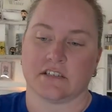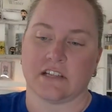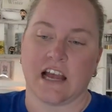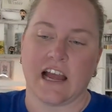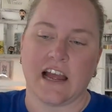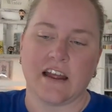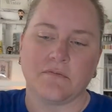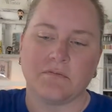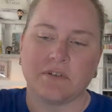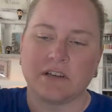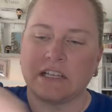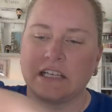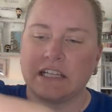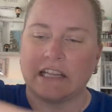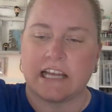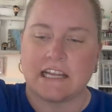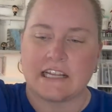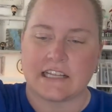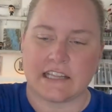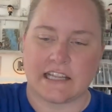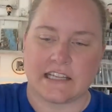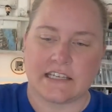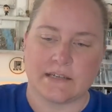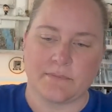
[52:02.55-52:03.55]
I really like
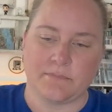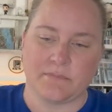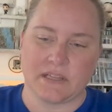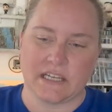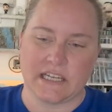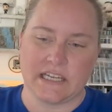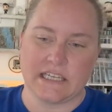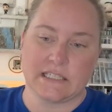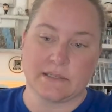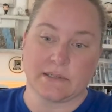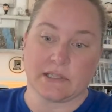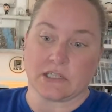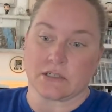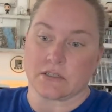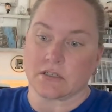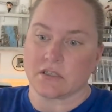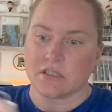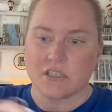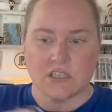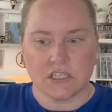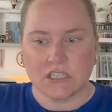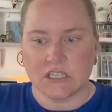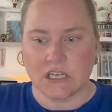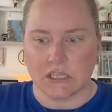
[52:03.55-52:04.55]
Glendon Place. There's
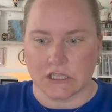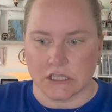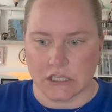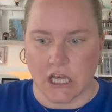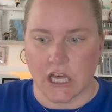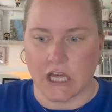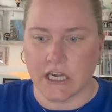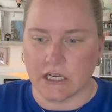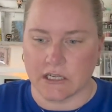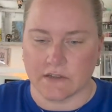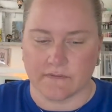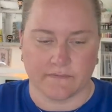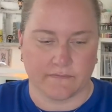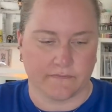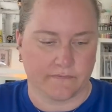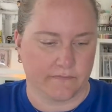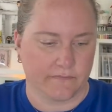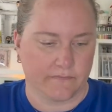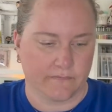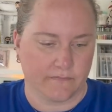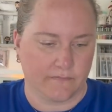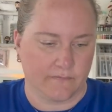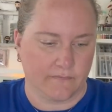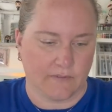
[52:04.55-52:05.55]
just a lot of,
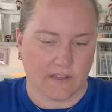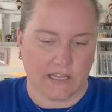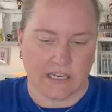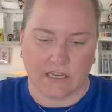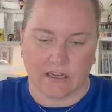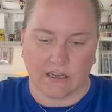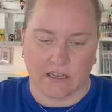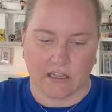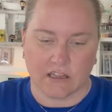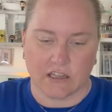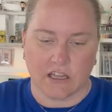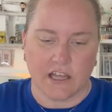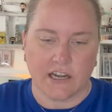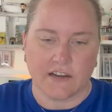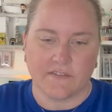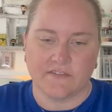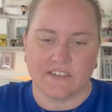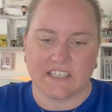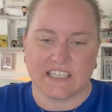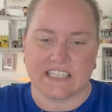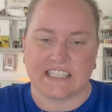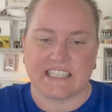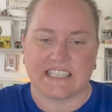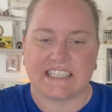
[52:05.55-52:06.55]
like, a lot of
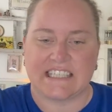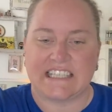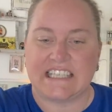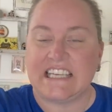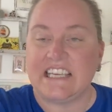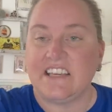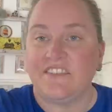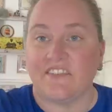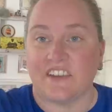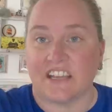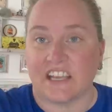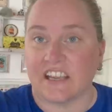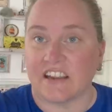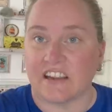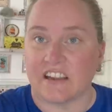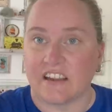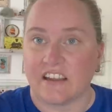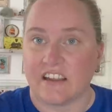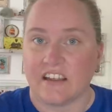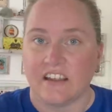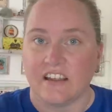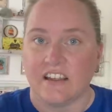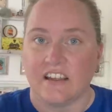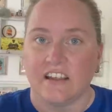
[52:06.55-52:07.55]
deceiving
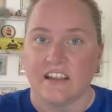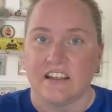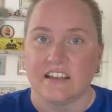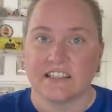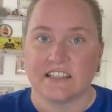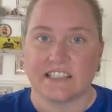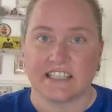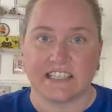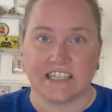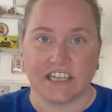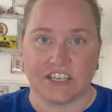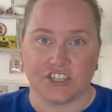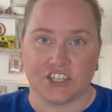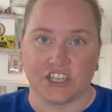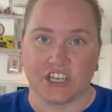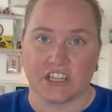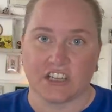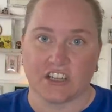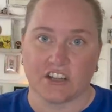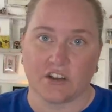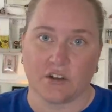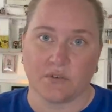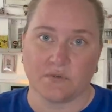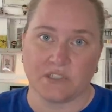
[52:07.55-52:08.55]
stitching
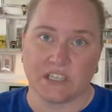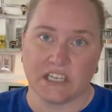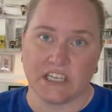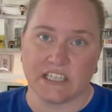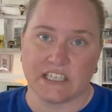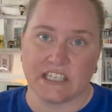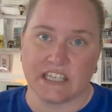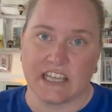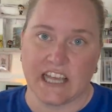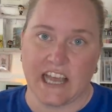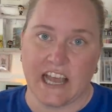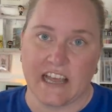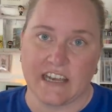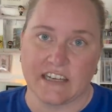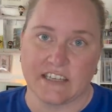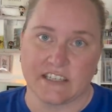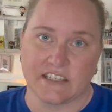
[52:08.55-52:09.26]
that goes into that.